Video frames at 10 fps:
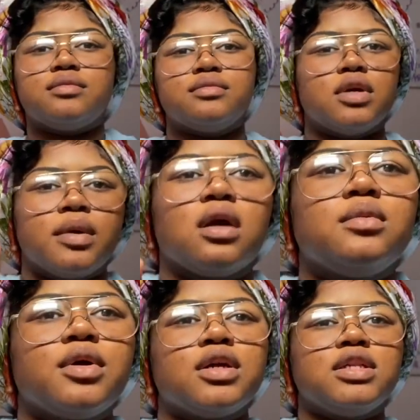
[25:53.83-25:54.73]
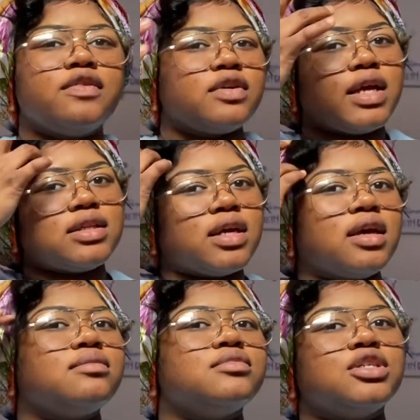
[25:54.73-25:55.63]
There we go. We're gonna leave it like
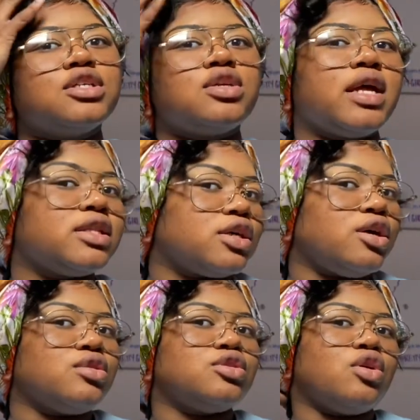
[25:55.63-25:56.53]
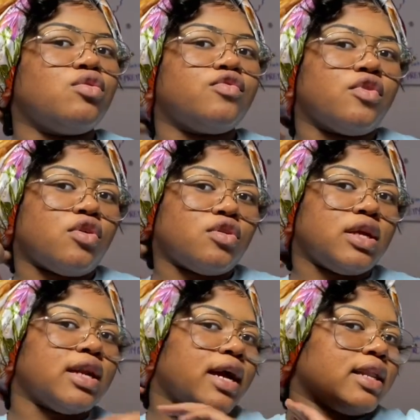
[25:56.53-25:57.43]
that, just so that the curls don't fall. They're
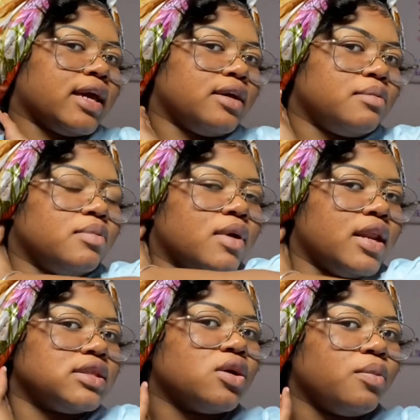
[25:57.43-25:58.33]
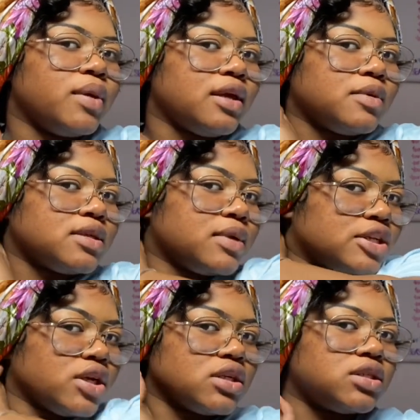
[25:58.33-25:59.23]
not like, and they're so big because I'm not
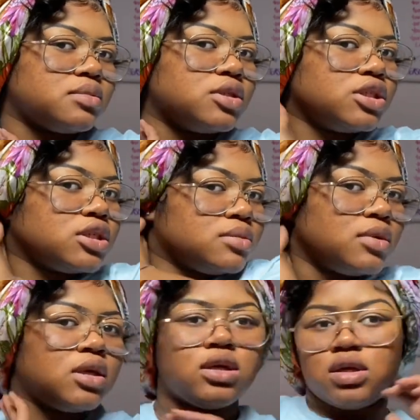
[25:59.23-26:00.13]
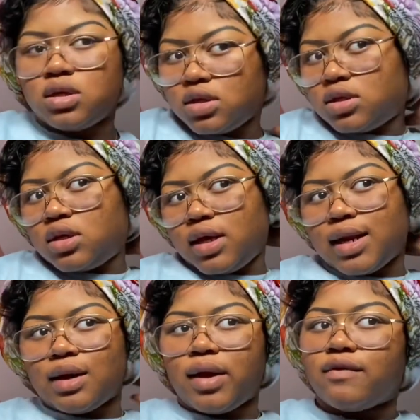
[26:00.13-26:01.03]
trying to smush them, and I
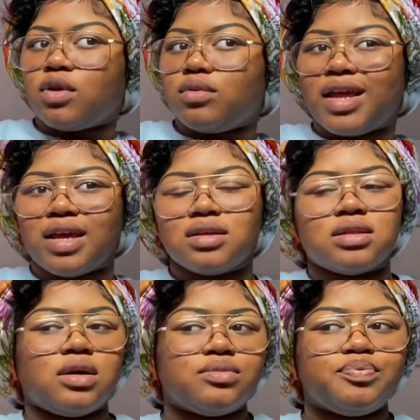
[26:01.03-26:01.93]
don't have no net, so.